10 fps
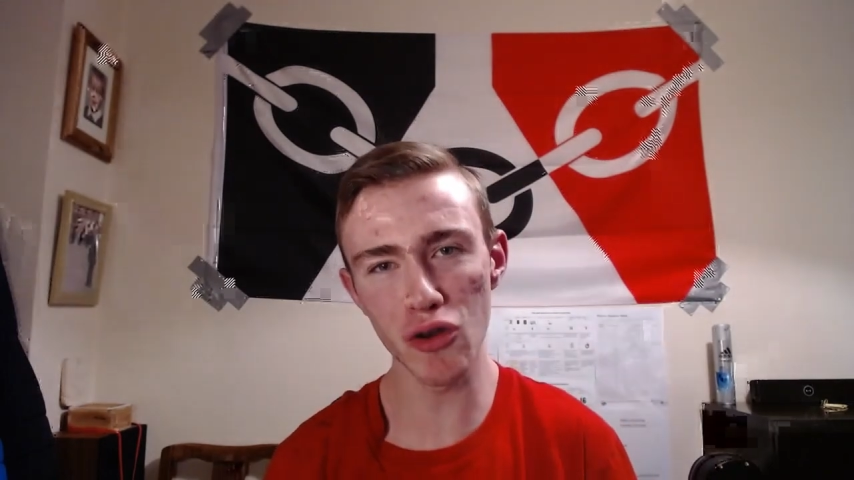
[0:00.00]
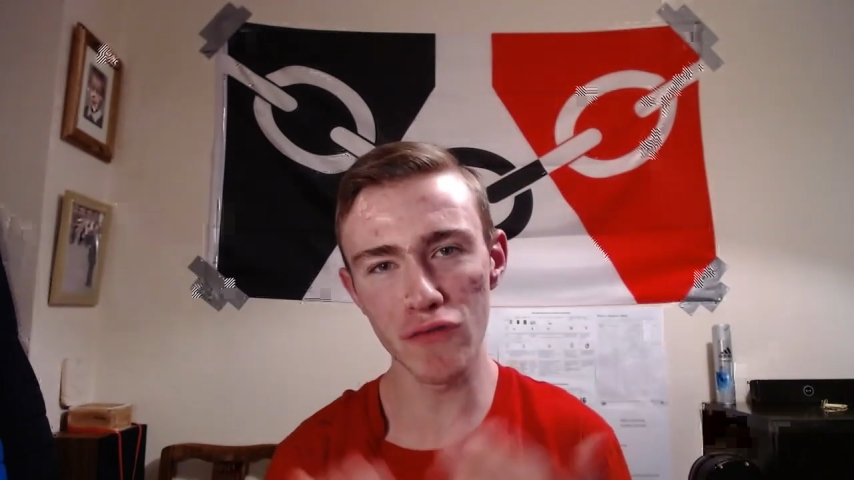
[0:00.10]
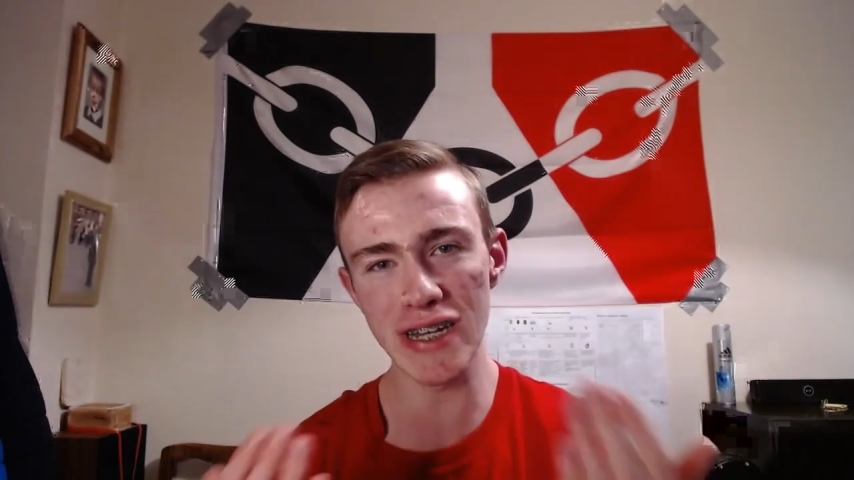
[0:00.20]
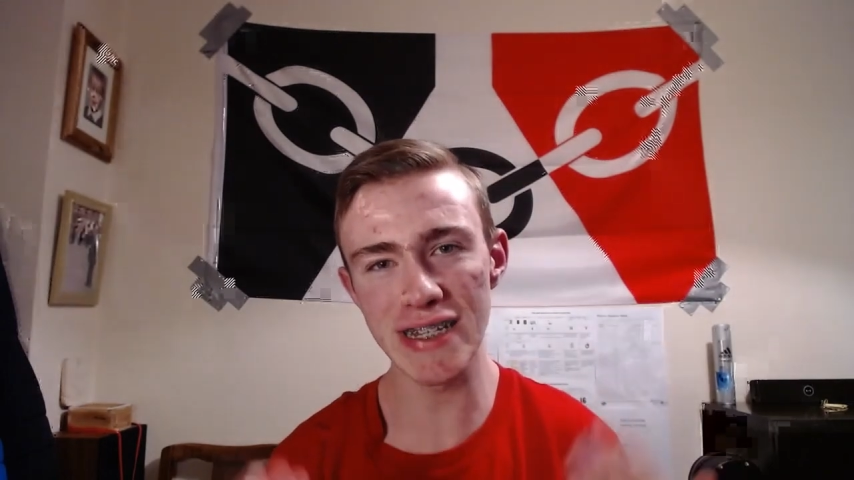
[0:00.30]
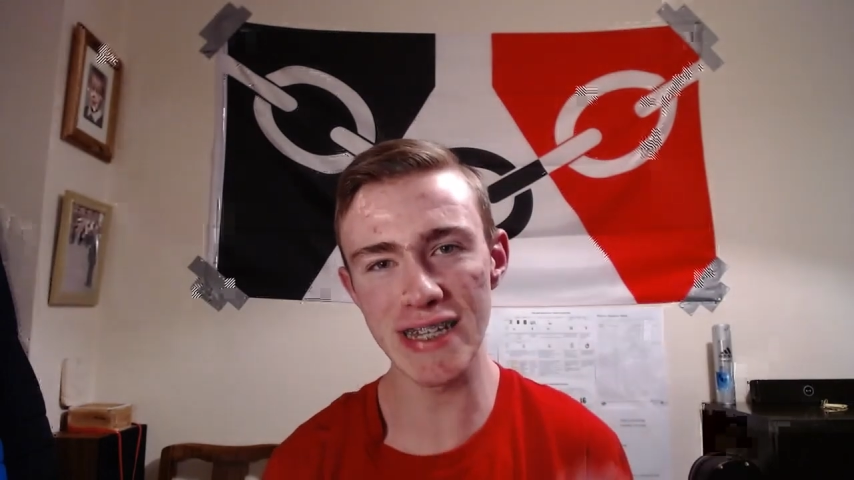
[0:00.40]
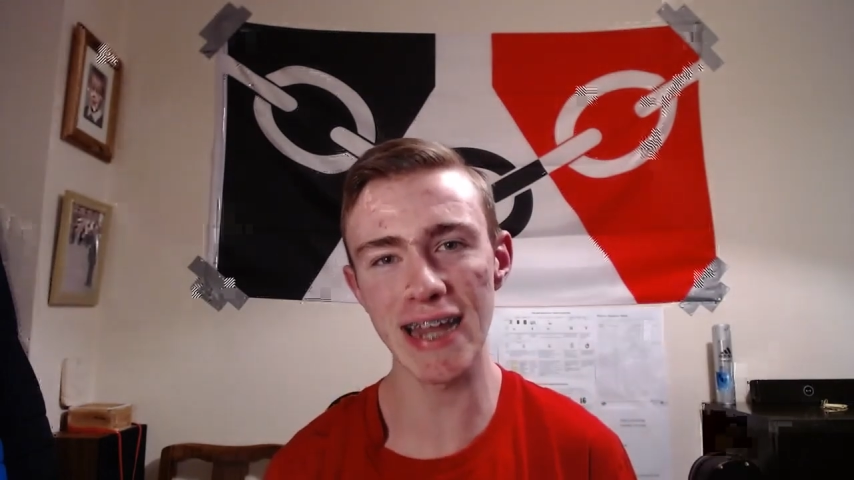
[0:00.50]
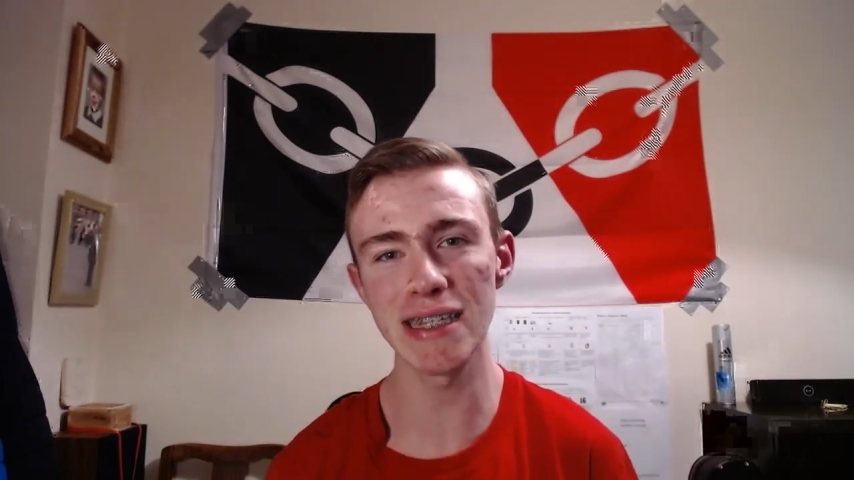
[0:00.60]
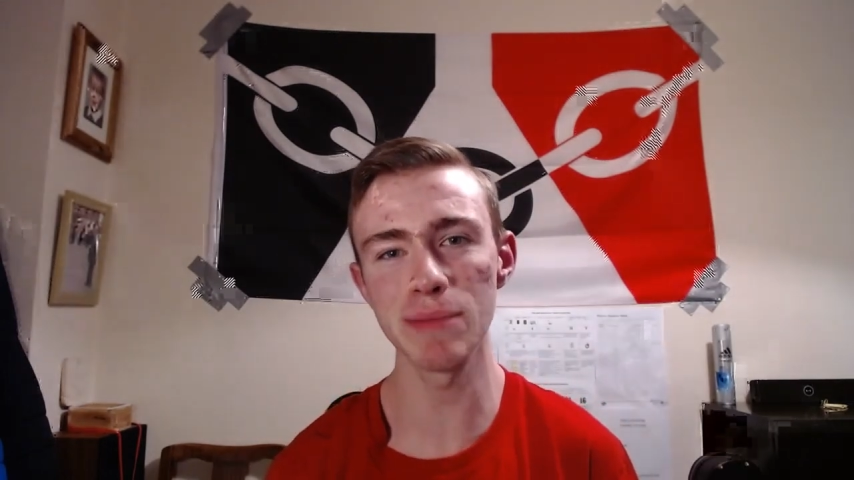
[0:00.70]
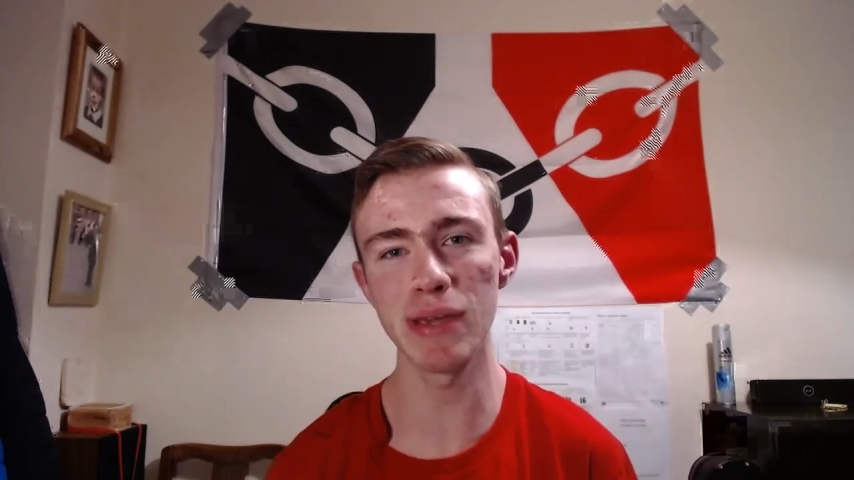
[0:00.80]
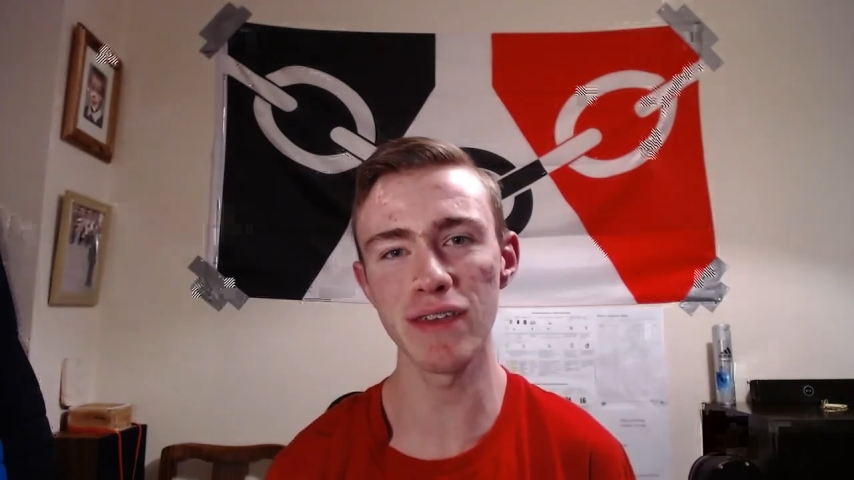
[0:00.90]
lovely
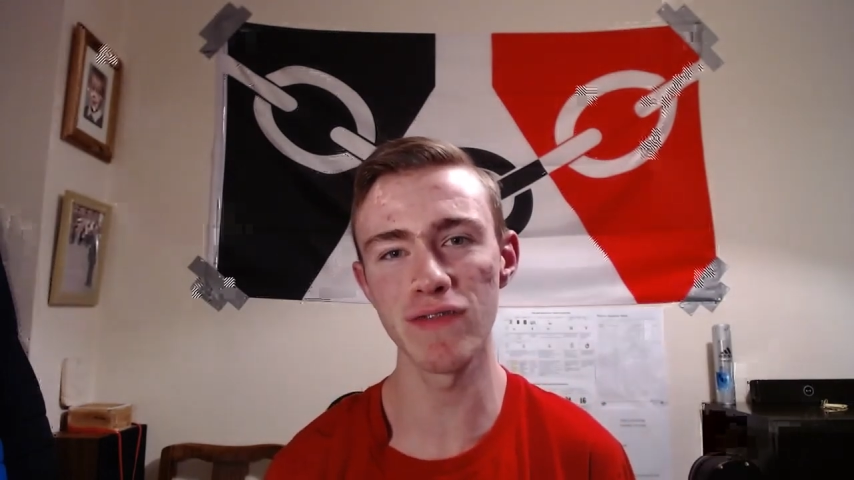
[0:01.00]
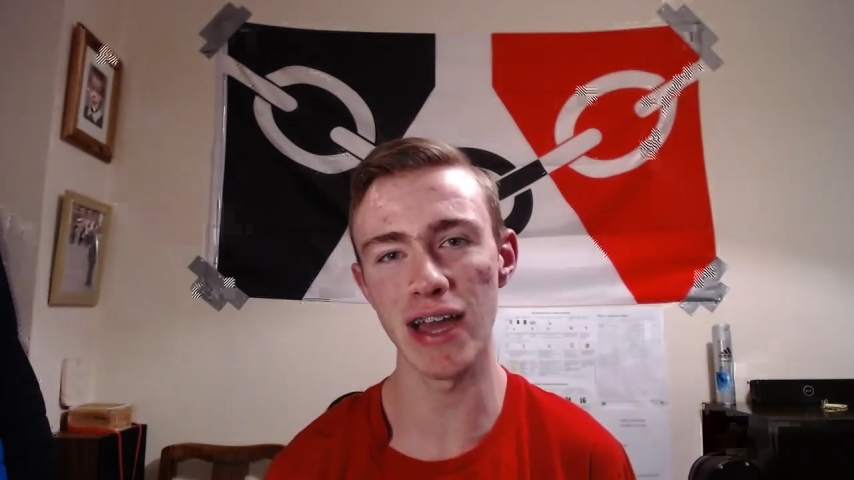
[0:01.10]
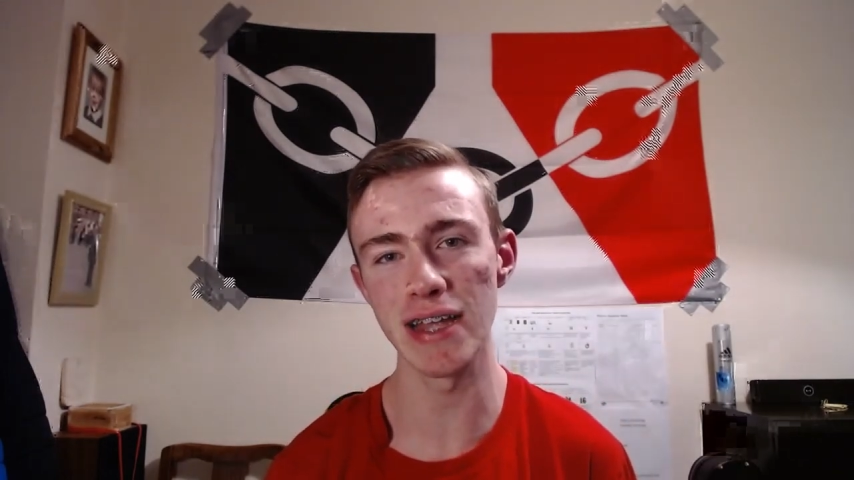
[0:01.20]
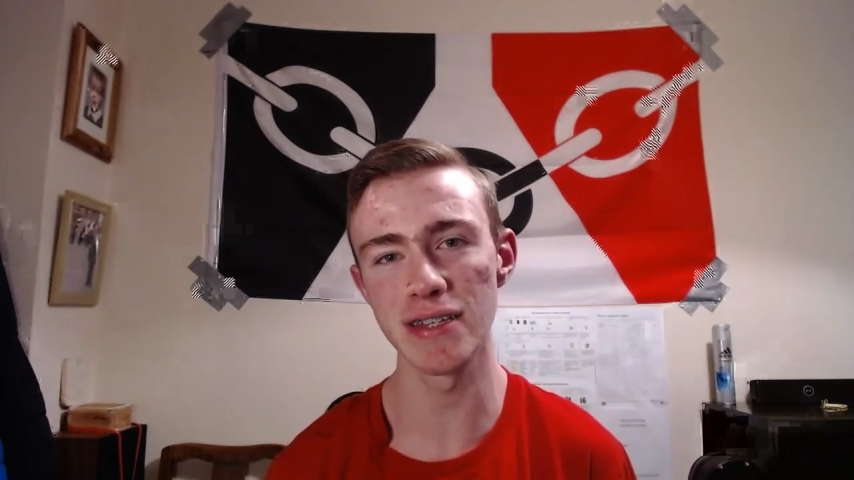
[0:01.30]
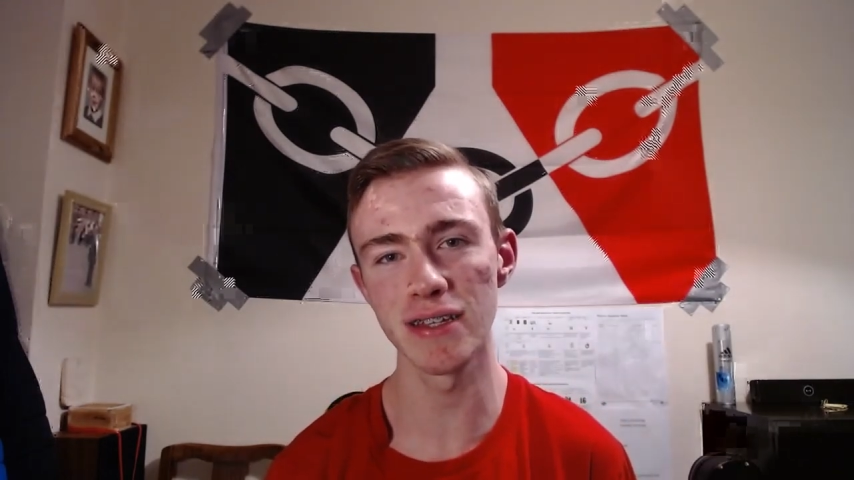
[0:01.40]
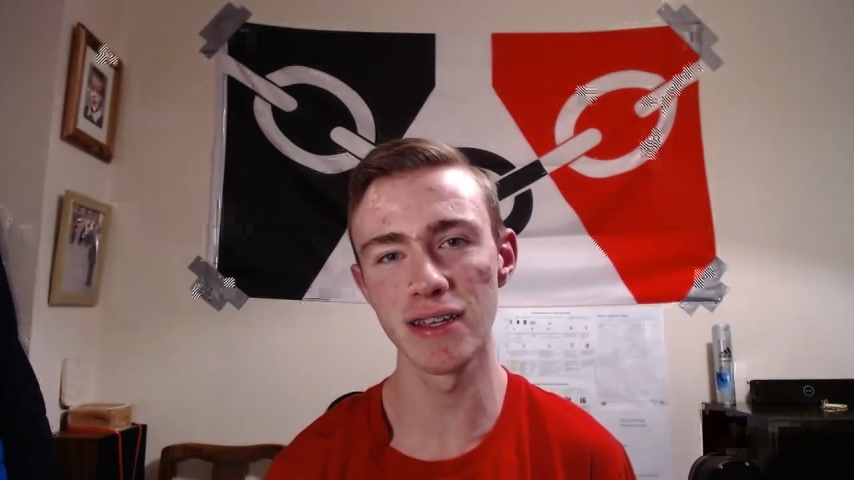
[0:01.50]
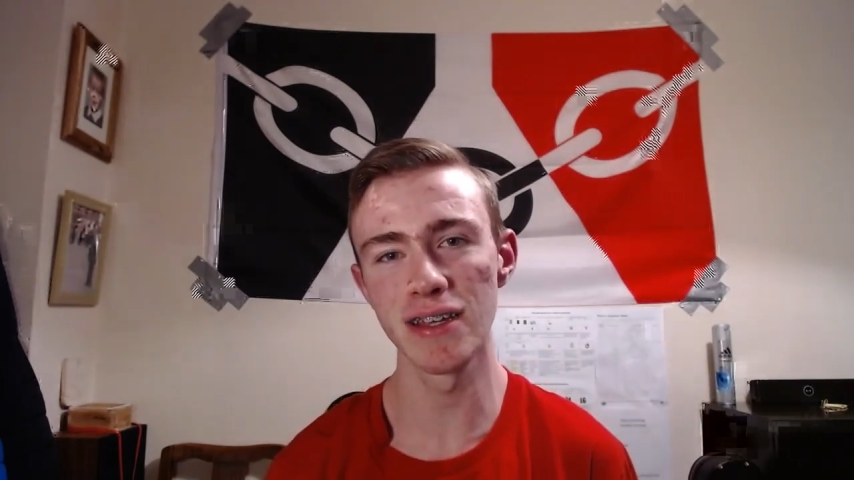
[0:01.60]
1080p face,